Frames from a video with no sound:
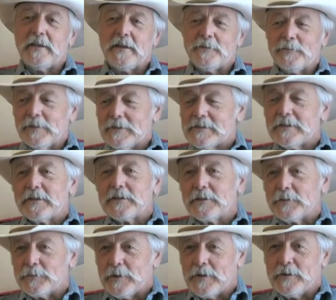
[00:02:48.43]
And I'm listening to
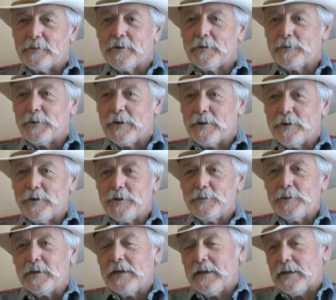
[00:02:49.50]
the radio on the way
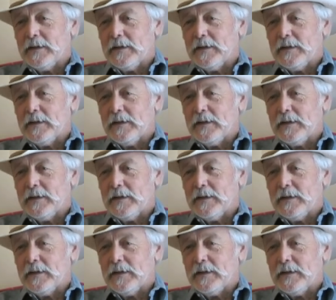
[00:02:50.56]
home,